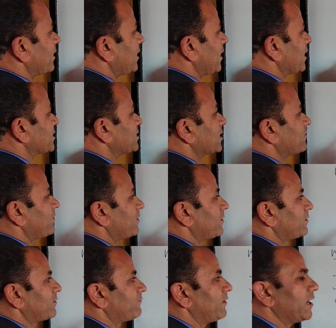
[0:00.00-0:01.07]
Electric
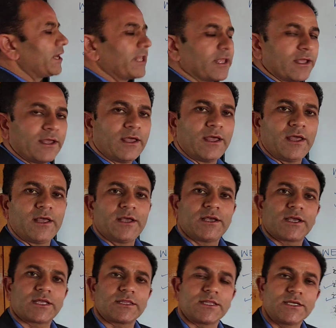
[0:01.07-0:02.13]
welding.
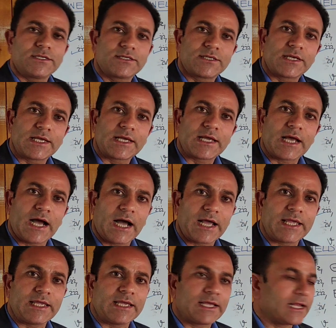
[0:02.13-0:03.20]
In this,
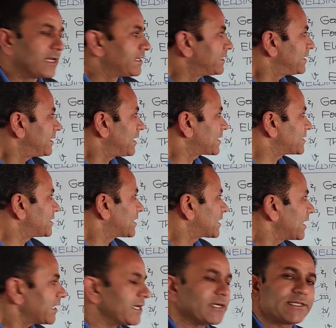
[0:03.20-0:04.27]
high electric
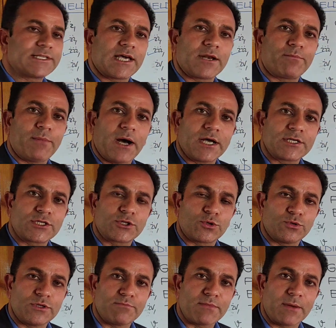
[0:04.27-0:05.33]
currents are passed
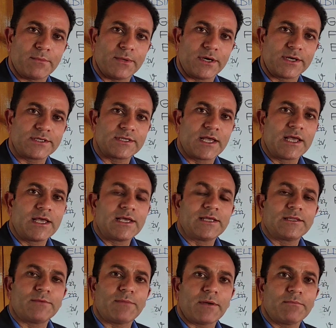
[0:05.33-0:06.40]
through the members.
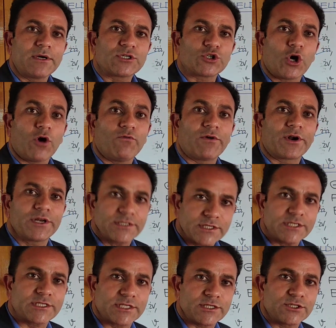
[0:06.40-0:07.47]
The members offer
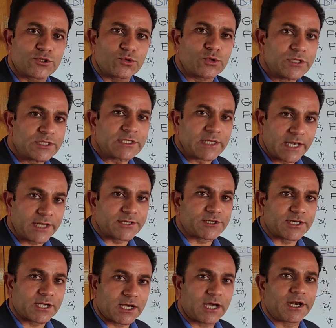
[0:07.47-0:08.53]
resistance to this
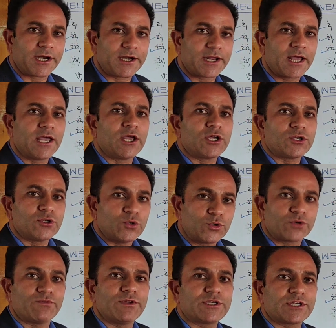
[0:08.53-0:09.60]
electric current due
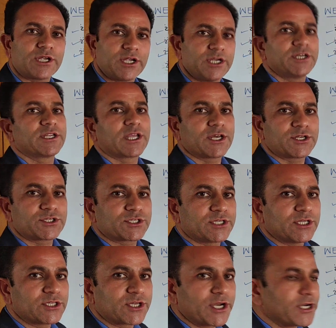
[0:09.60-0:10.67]
to which heat gets
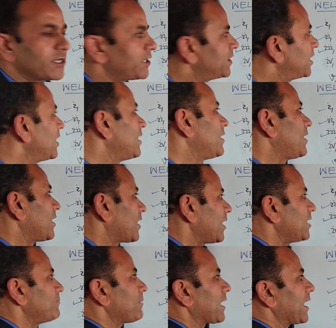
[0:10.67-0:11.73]
generated
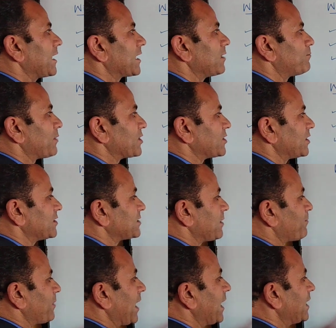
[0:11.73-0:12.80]
Again, mechanical pressure is
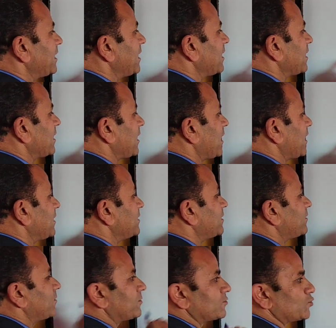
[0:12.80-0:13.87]
applied and
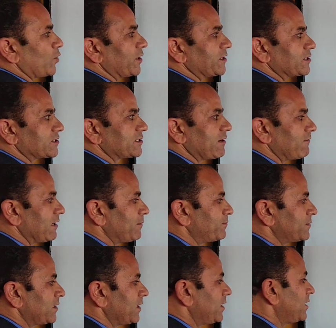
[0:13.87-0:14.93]
the joint is developed.